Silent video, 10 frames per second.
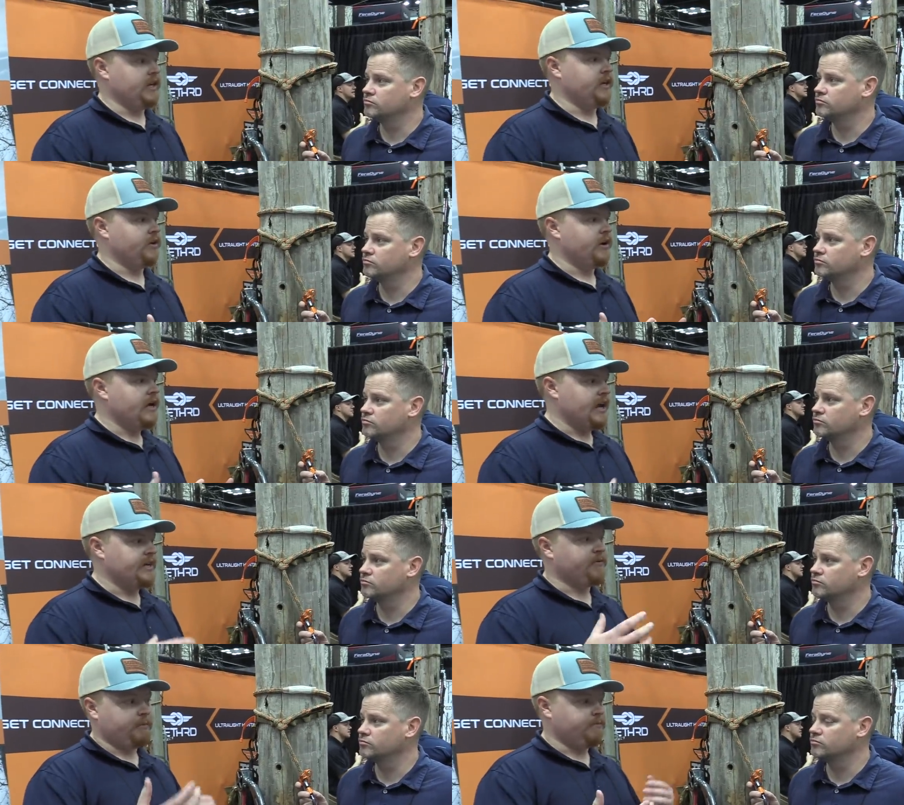Speaker 1: year at
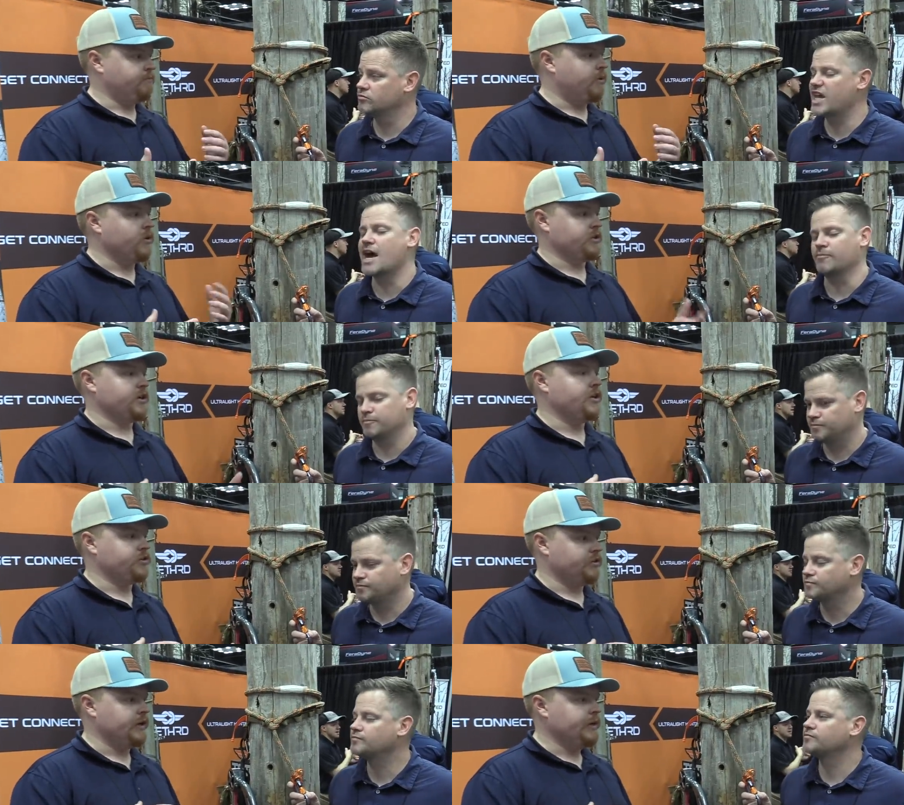different yeah. parts of the
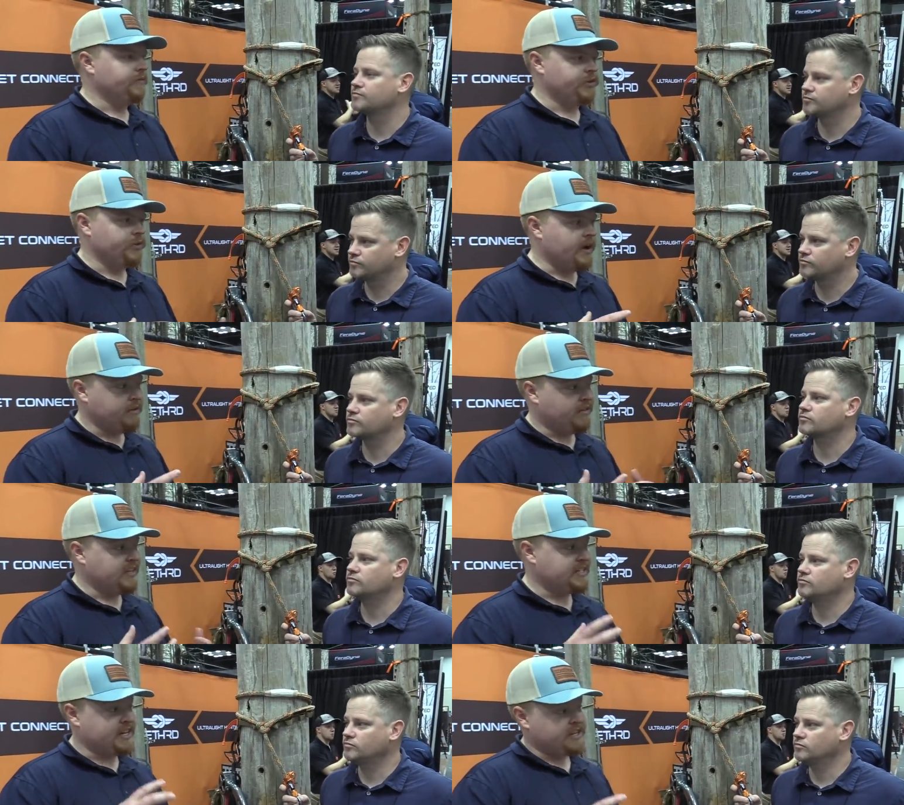country. Do you have
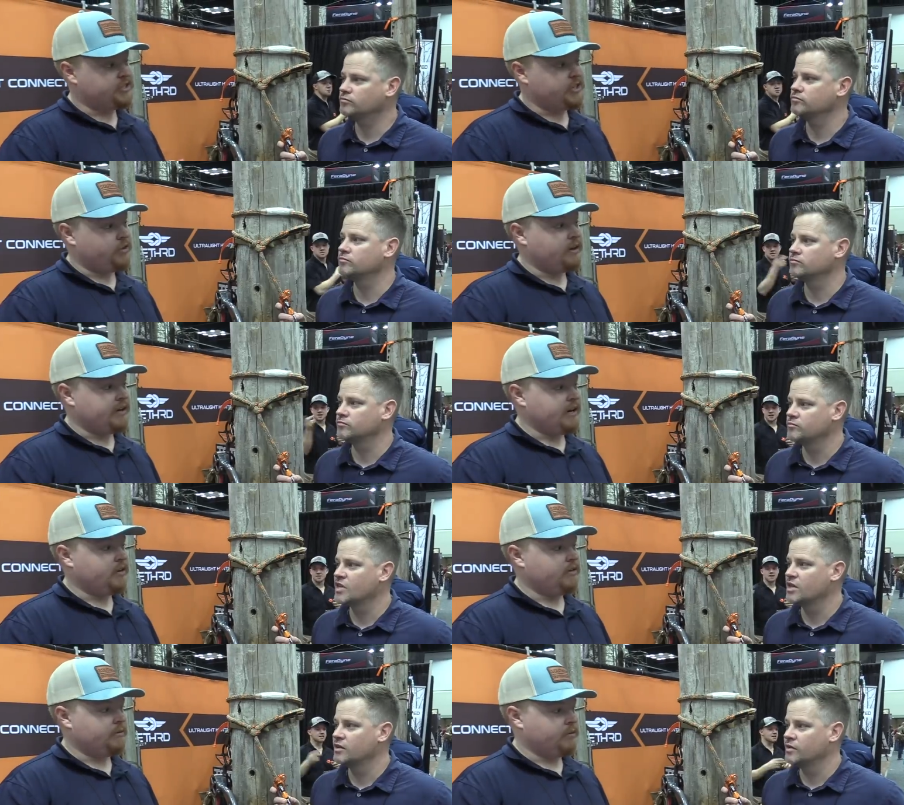anything set in stone right
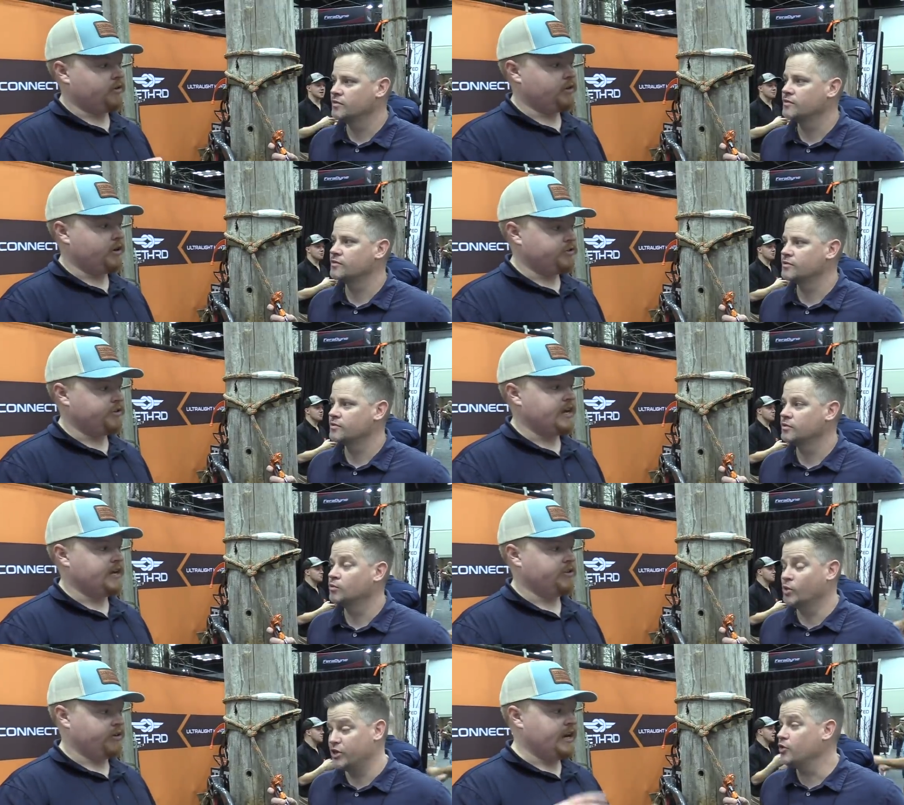now, part of the country
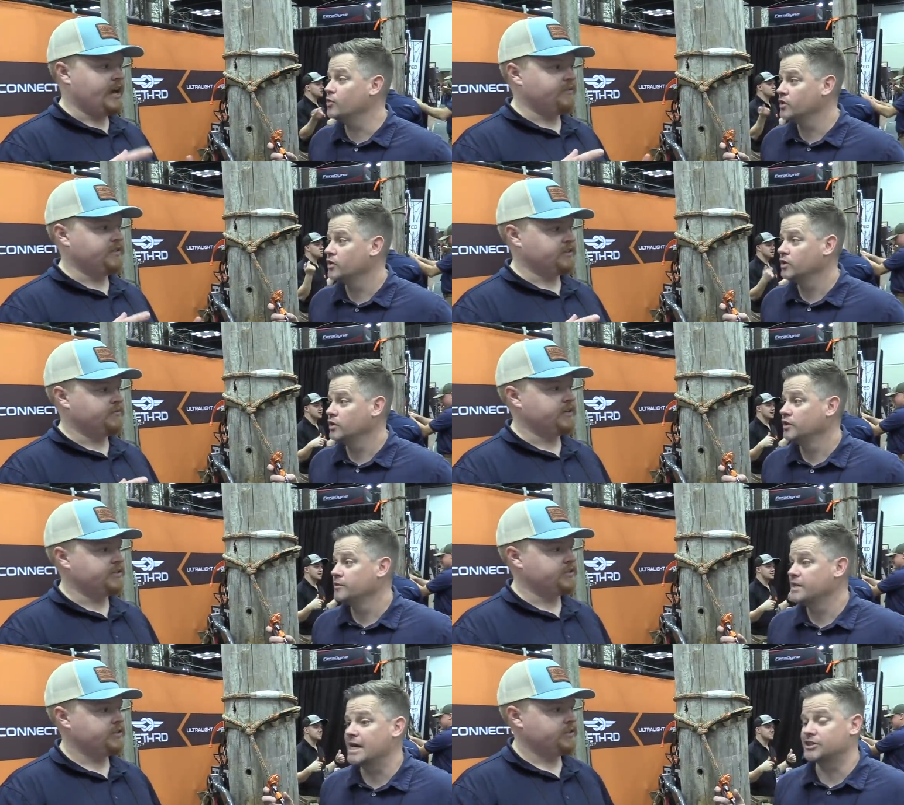that we are going to have these
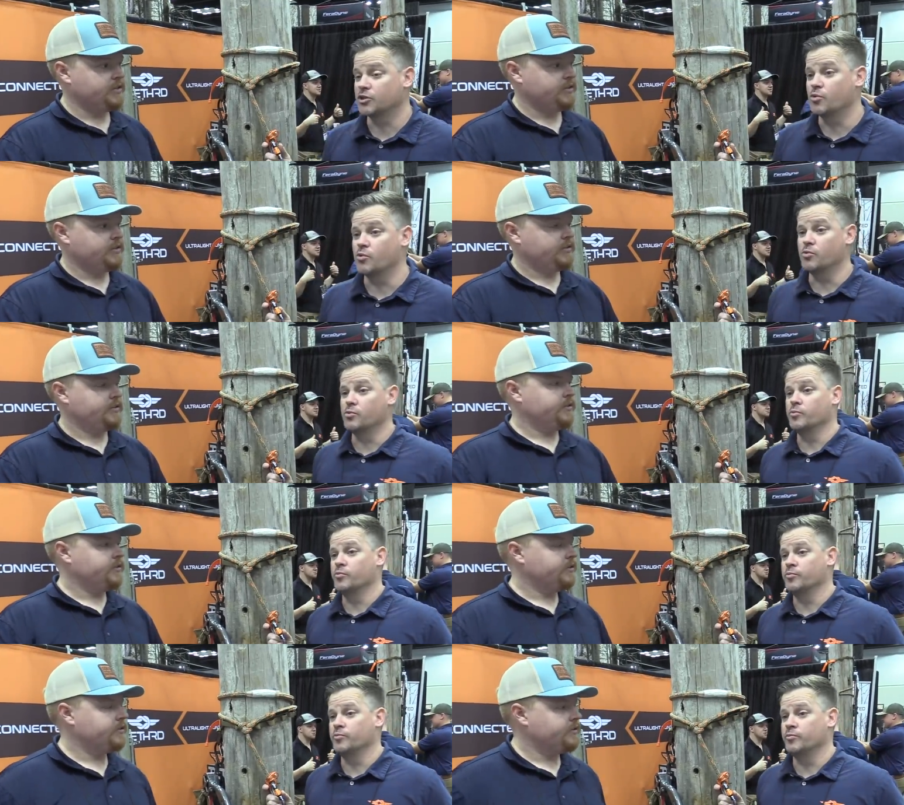events? Yeah,
Speaker 2: so
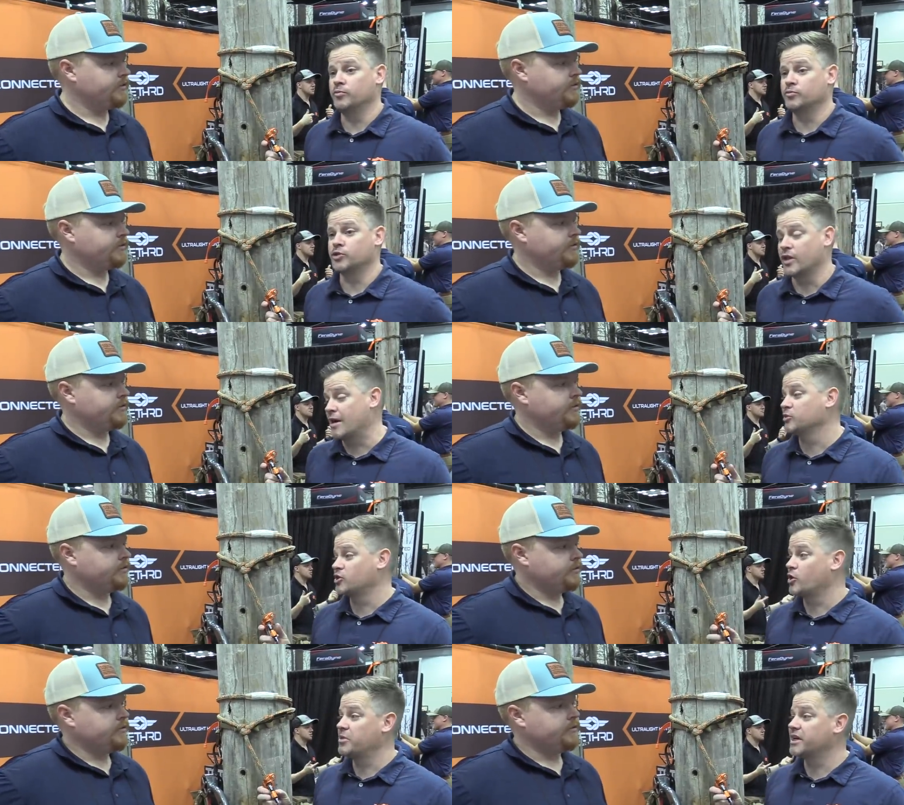so that was
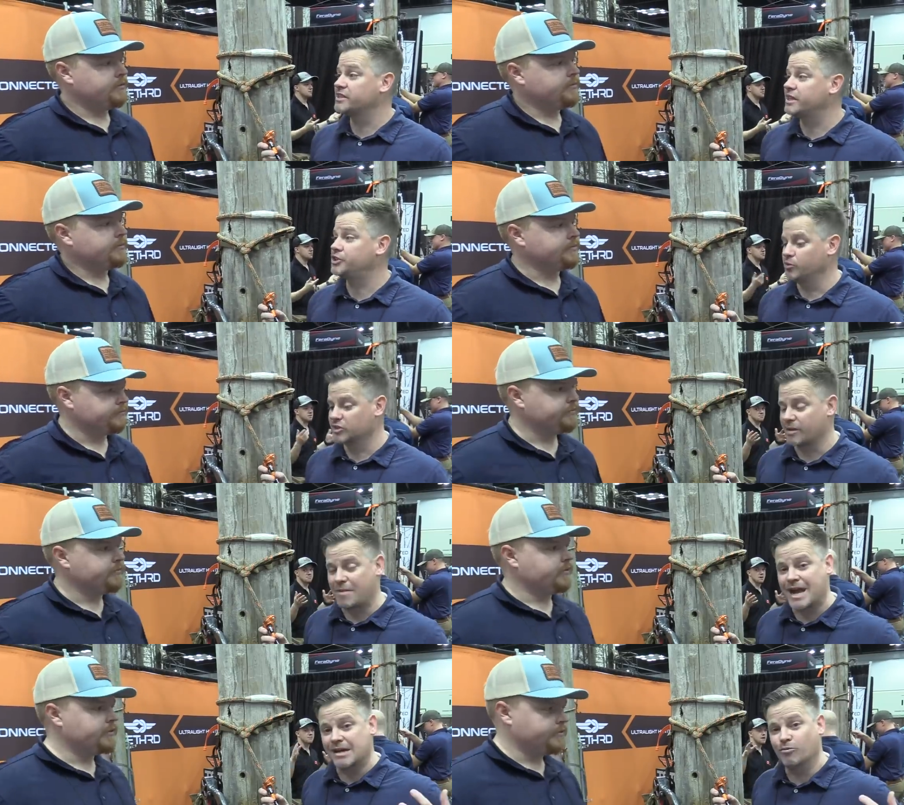our biggest issue. It's like,
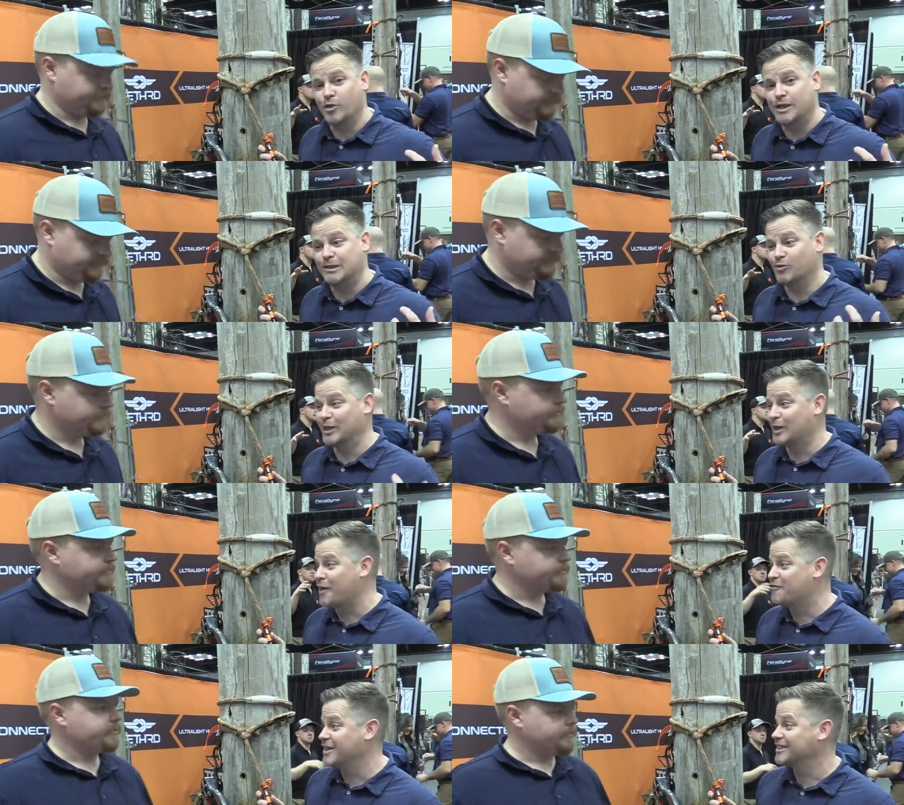man, we we
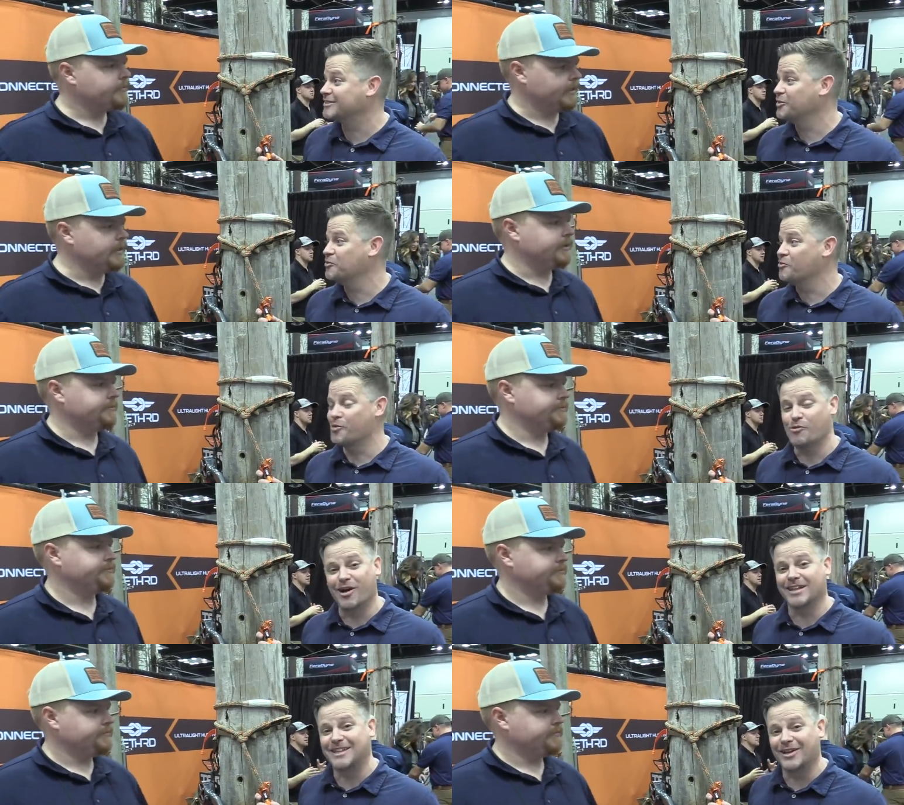love this. We yeah. we
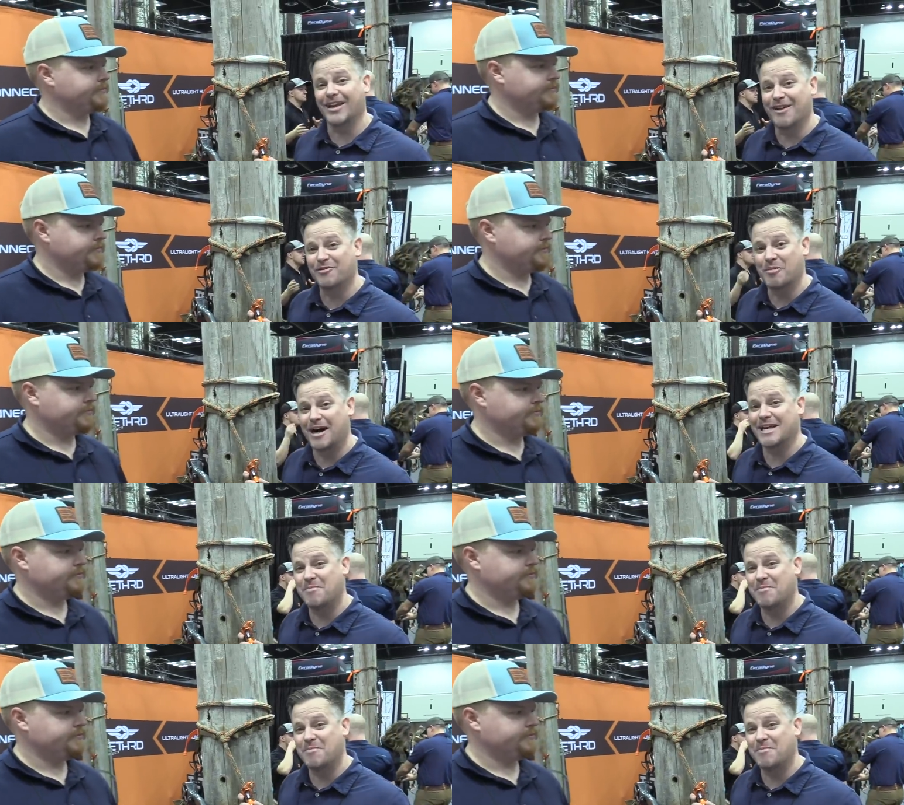want to tell everybody